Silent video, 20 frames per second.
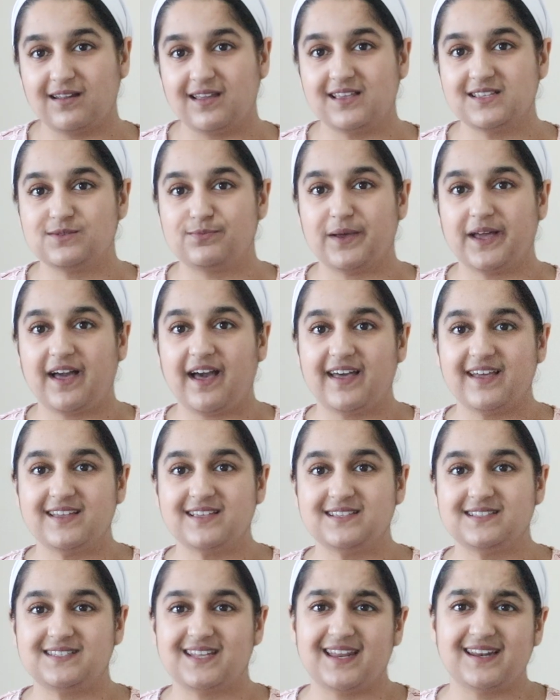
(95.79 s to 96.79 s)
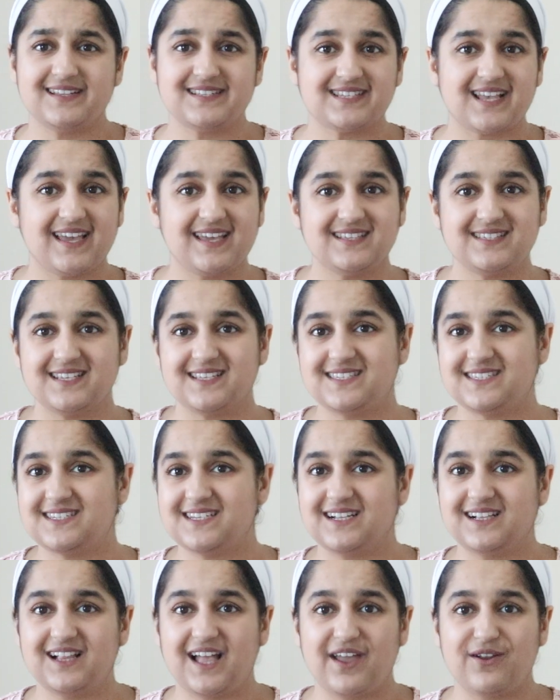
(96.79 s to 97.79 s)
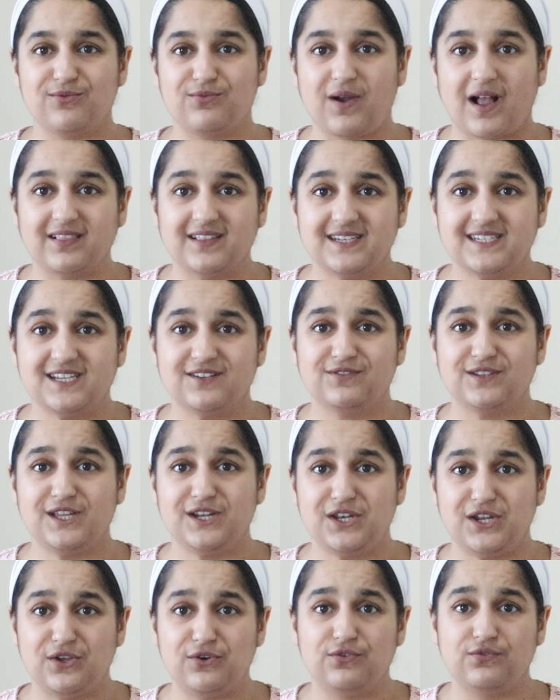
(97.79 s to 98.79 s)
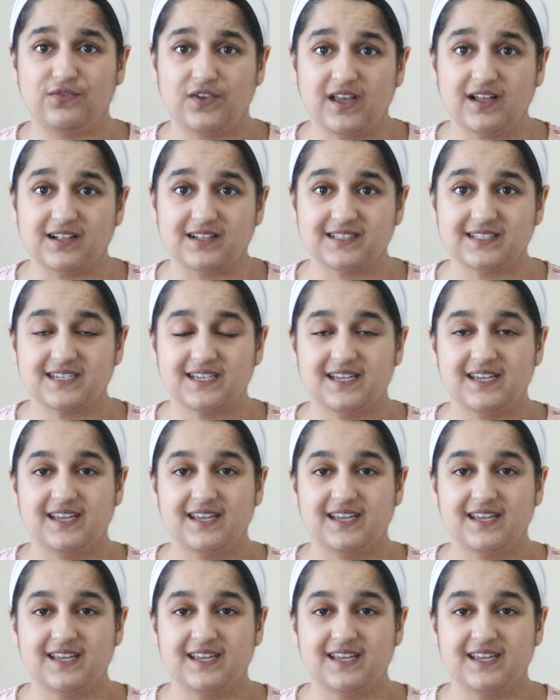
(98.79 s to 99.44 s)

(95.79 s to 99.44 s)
is because data science is still a relatively new field.